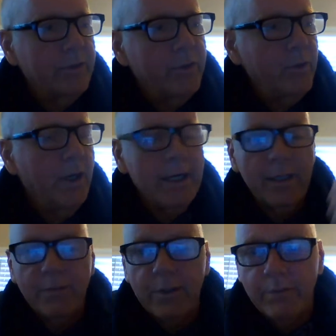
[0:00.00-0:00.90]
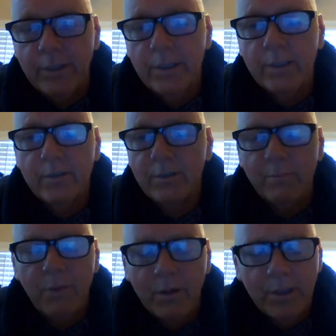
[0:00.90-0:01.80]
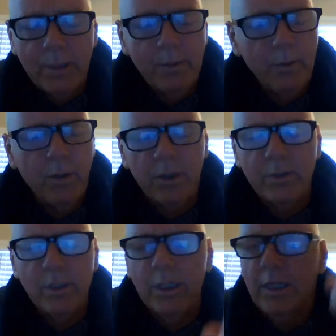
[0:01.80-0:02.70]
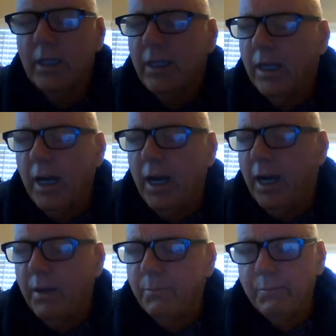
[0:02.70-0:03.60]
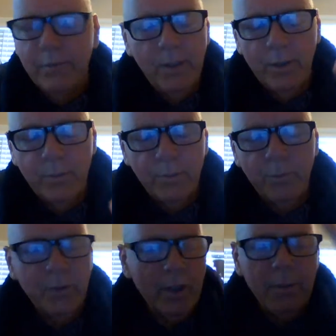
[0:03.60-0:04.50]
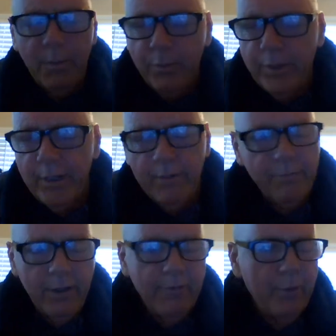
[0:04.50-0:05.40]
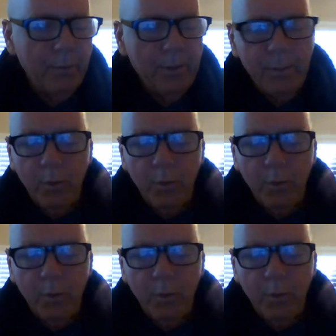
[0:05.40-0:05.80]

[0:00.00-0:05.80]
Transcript: there's two. Idol of convenience. Hardly anybody watched it. Uh, you know, talk about prayer. Very few people